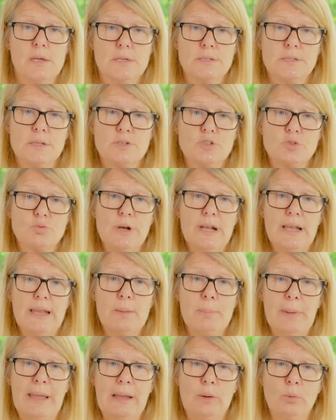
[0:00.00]
So it's really
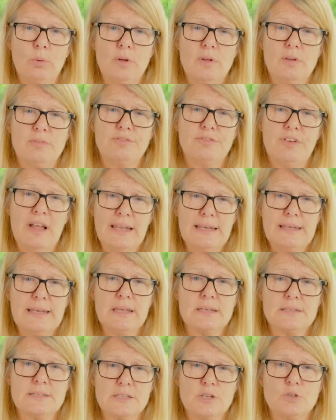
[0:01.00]
about
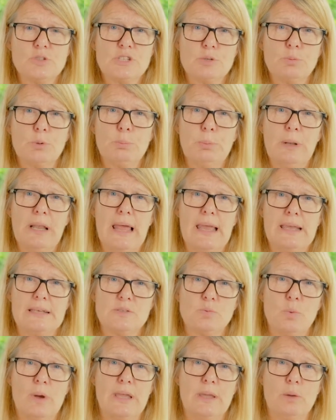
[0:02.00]
finding a suitable
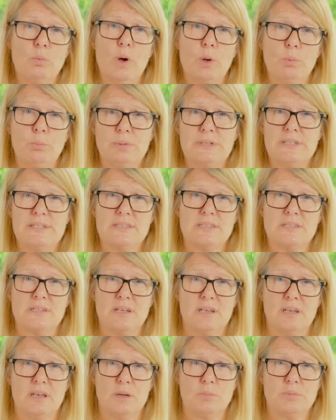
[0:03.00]
place where you won't be
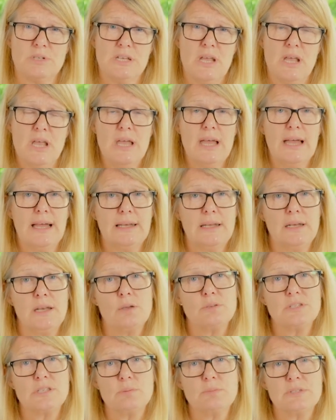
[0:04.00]
disturbed. And I
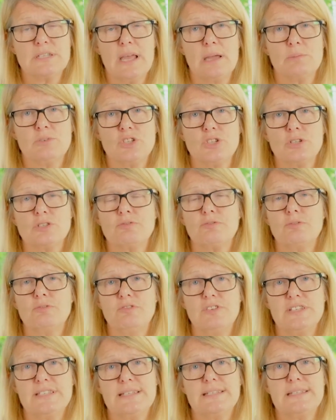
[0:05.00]
know sometimes just from
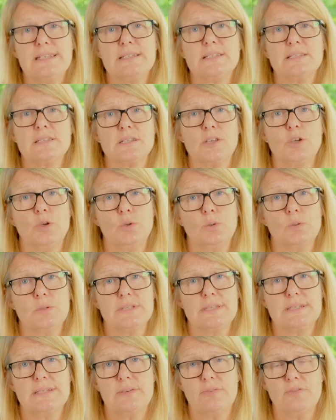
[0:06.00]
visiting
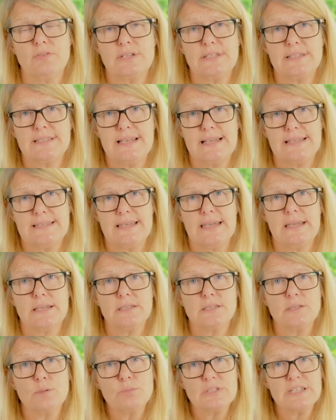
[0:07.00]
schools and different
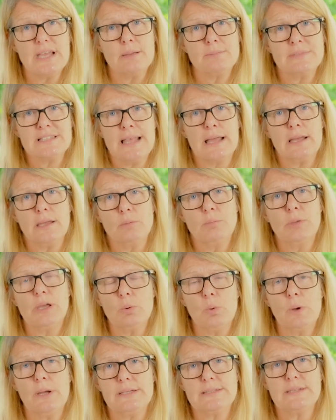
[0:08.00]
settings, sometimes that can be
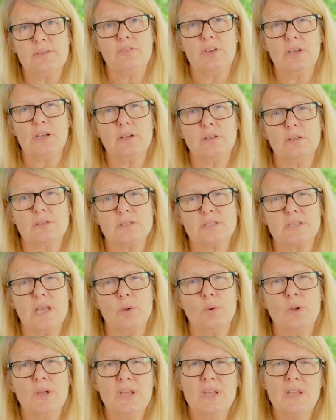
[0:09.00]
quite difficult.
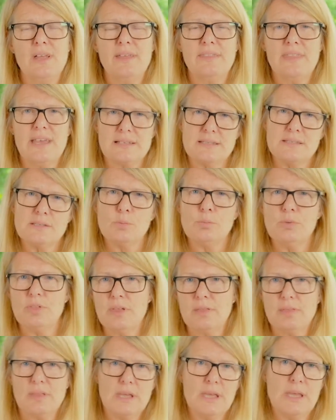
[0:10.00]
So that's
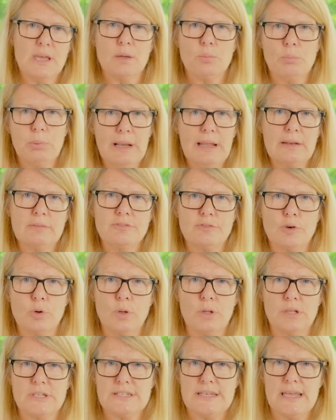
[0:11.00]
something that you can plan for
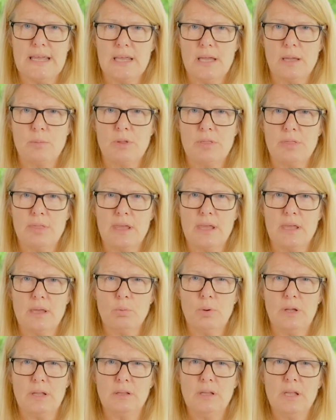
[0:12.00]
all the time and think,
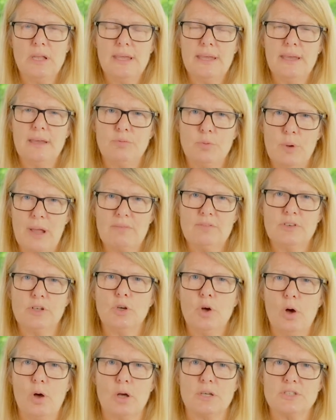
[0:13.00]
well, if we haven't
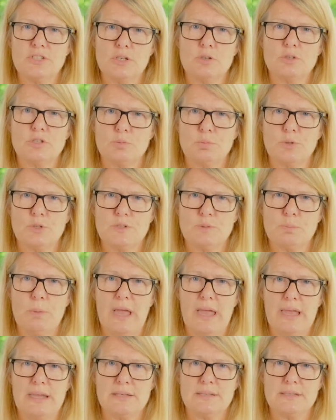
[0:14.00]
got a suitable
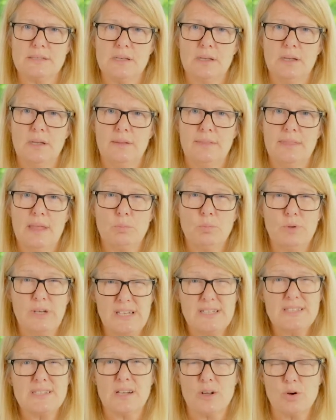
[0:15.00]
space, then we
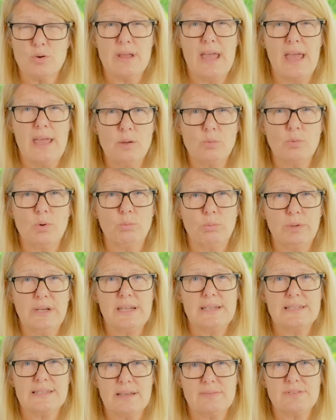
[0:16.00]
need to create one. We
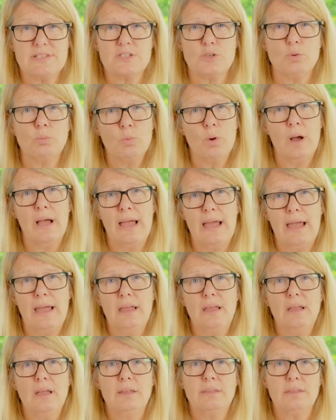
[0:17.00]
need to have somewhere
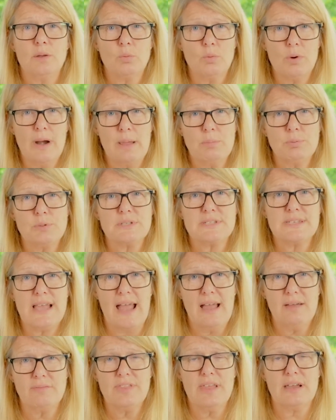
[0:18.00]
that we're able to
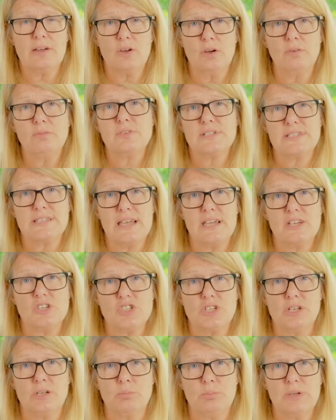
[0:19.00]
have that
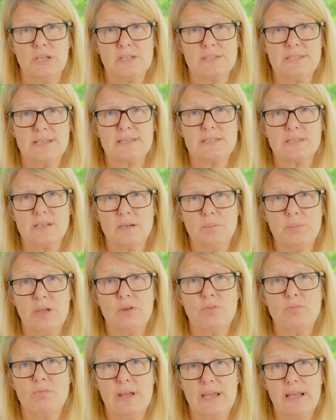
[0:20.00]
conversation, because that's going to be
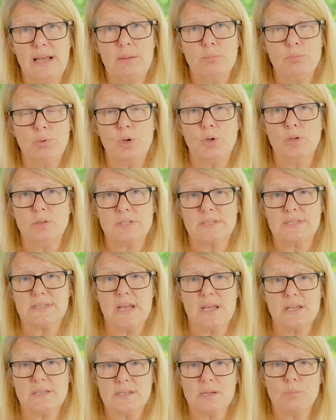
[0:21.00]
a really important
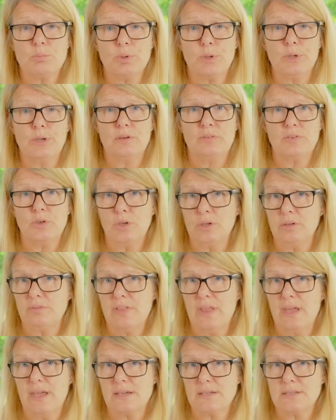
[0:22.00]
starting point of all of
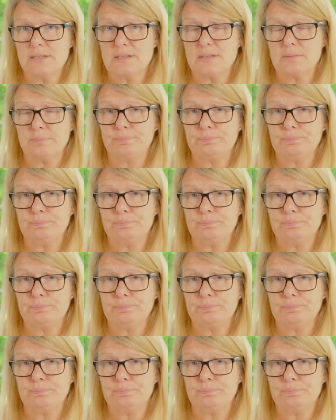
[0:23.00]
this.